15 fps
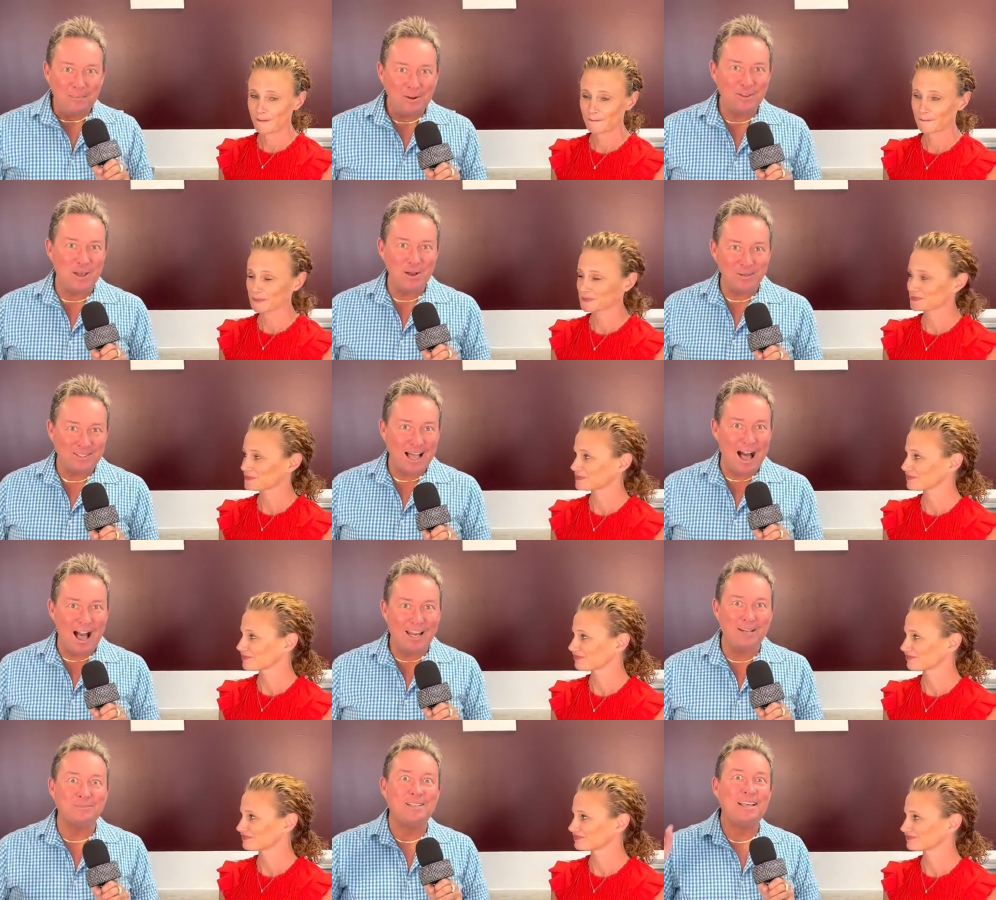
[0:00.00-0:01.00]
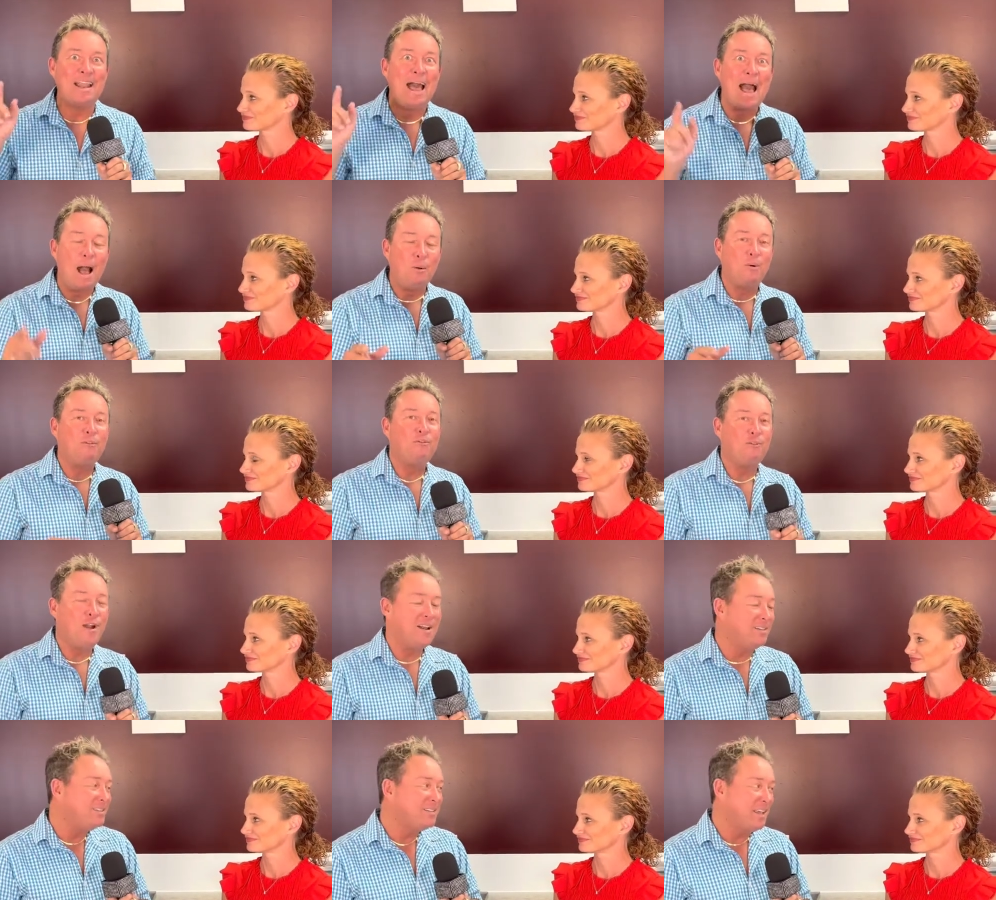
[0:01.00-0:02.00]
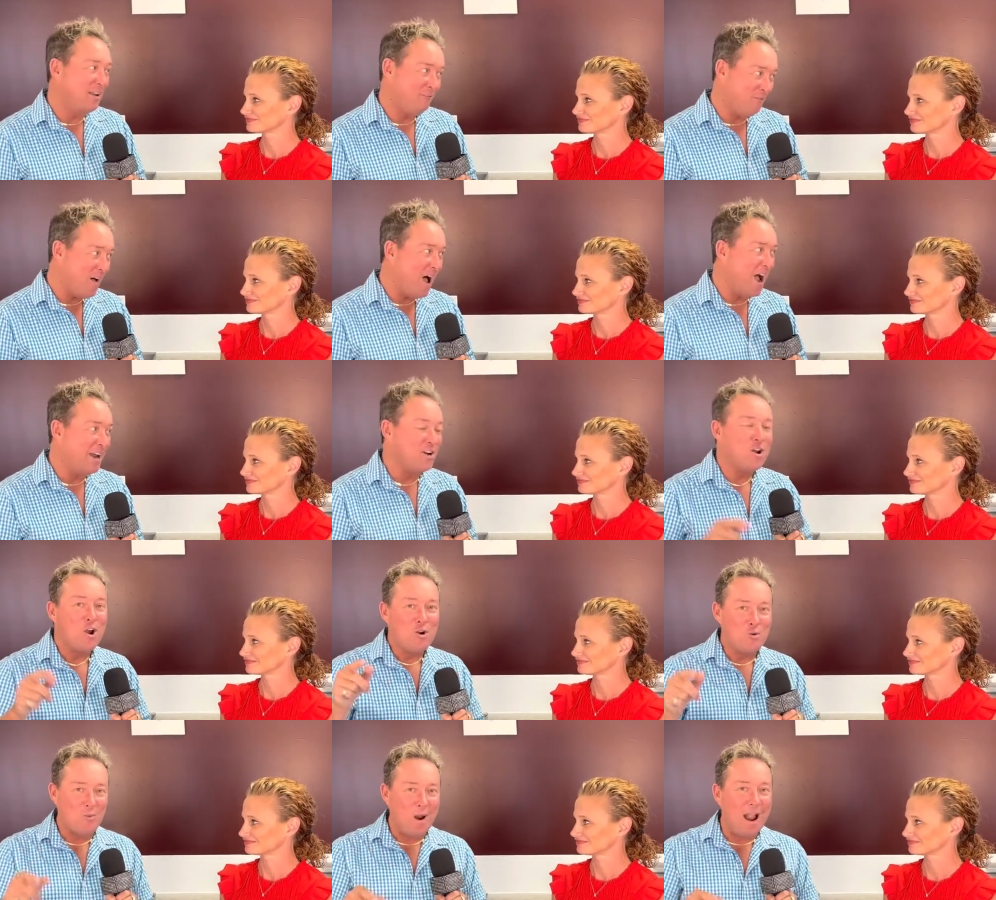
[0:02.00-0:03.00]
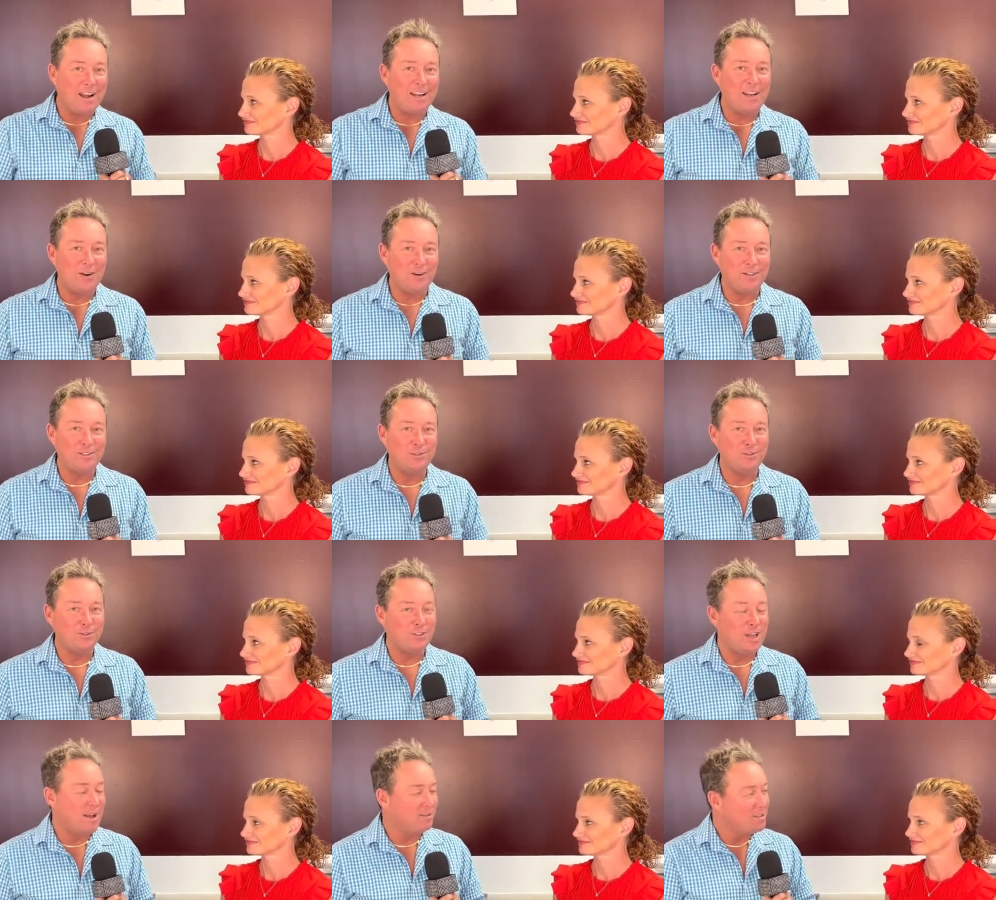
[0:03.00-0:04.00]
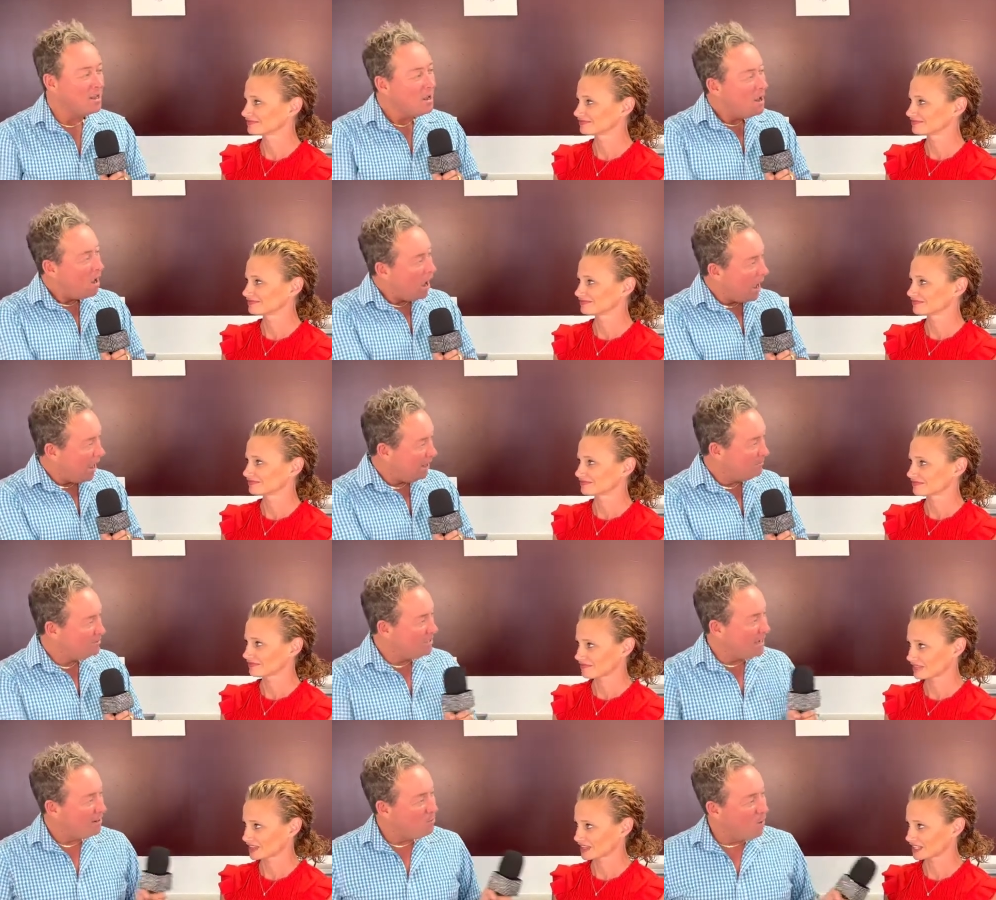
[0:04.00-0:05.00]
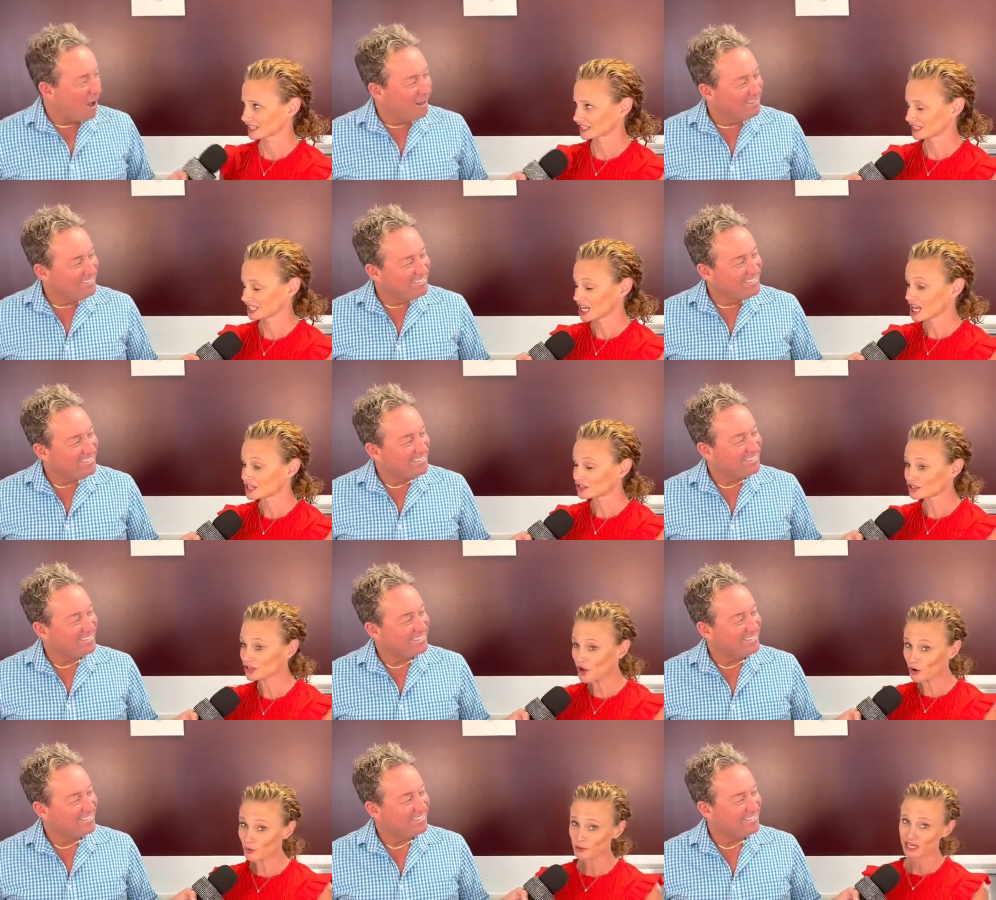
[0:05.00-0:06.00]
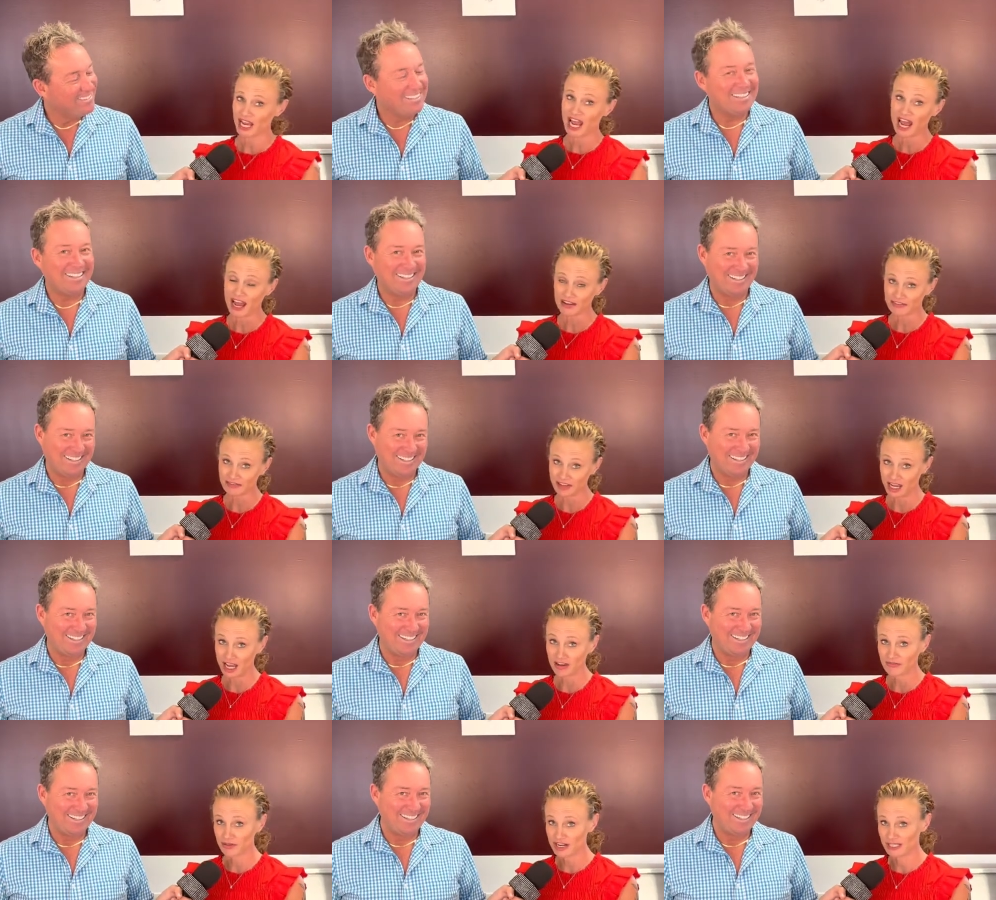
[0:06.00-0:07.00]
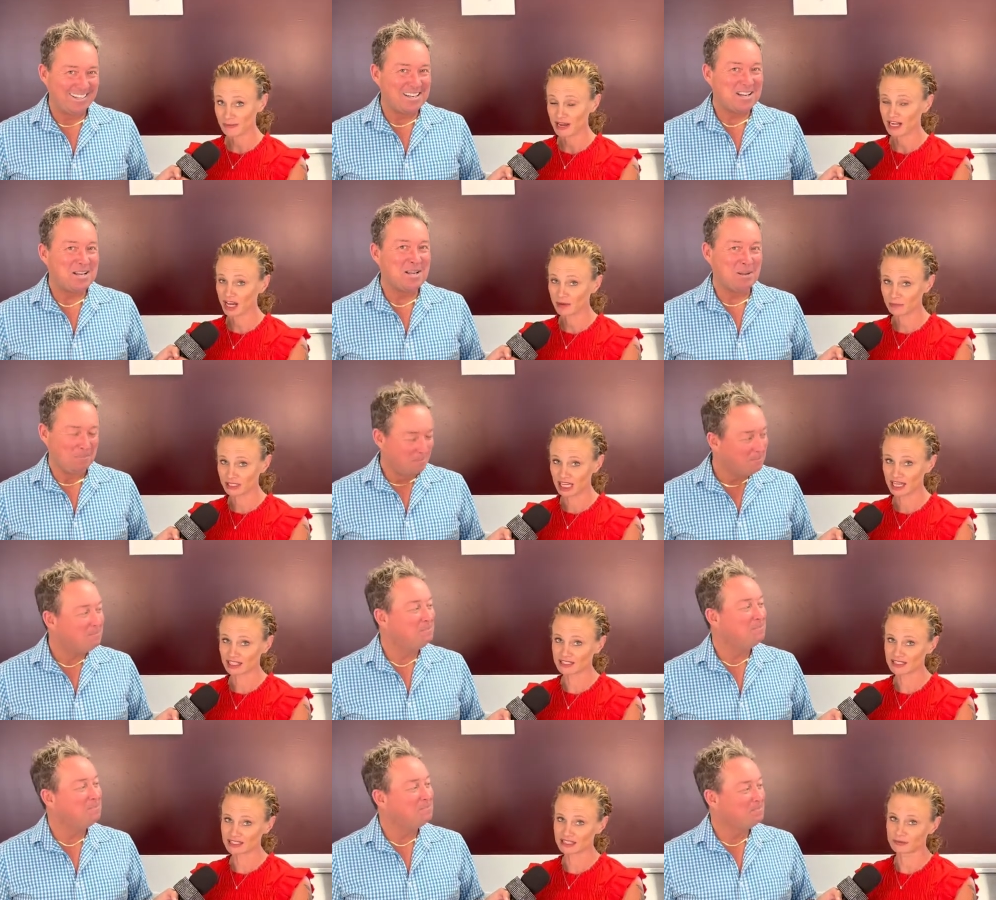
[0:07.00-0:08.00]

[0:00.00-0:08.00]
Speaker 1: of those items that our friends can find right here at Two Chefs. Items like what?
Speaker 2: So we have uh, fresh made empanadas.